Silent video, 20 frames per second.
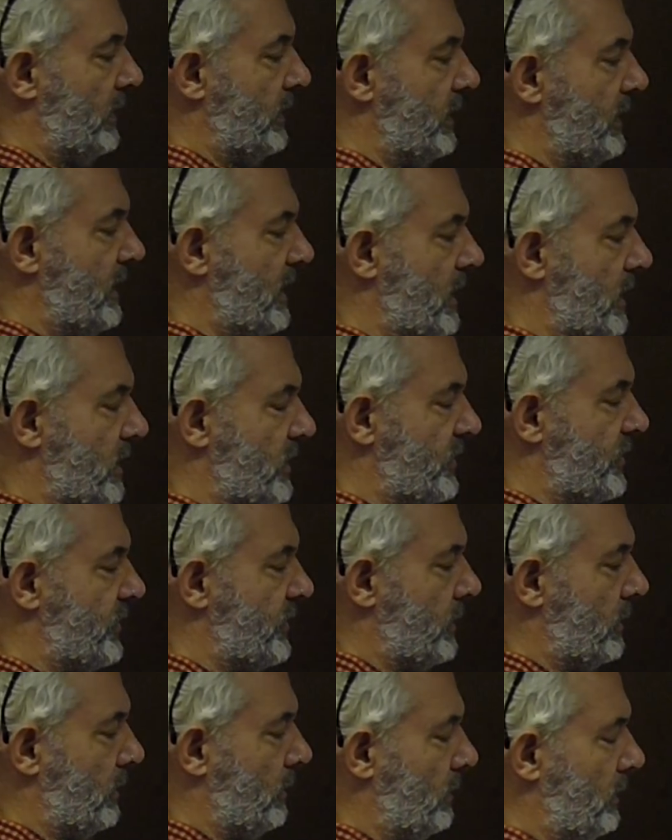The
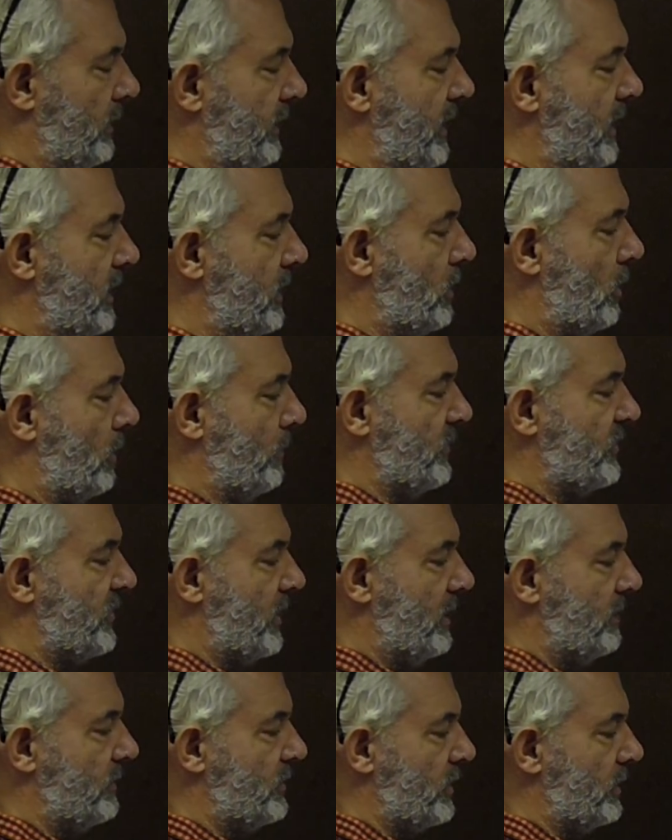next key
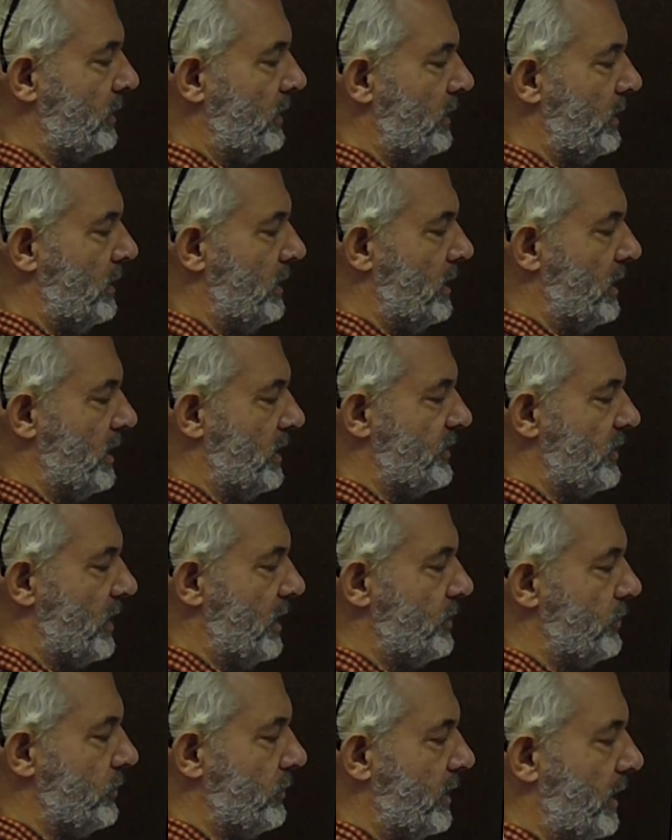concept is
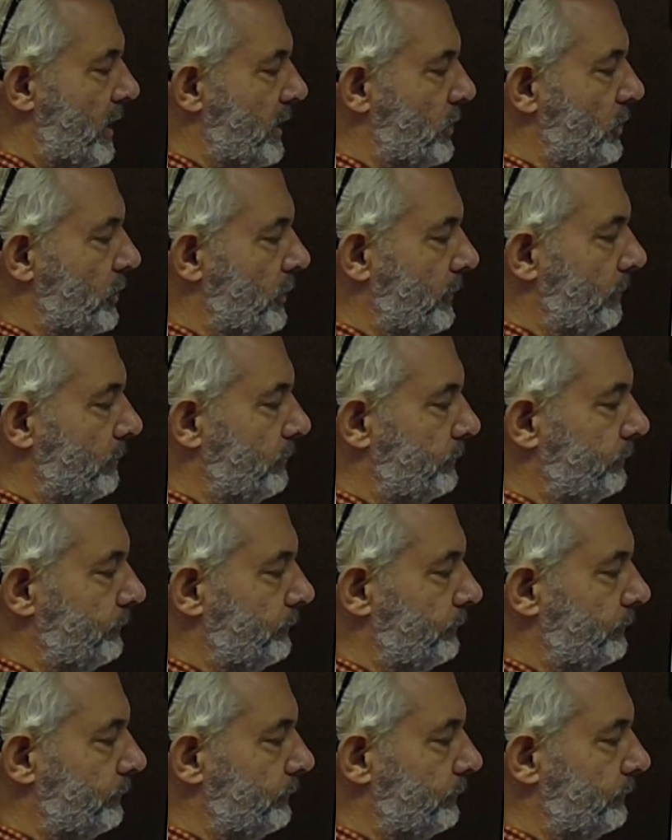education.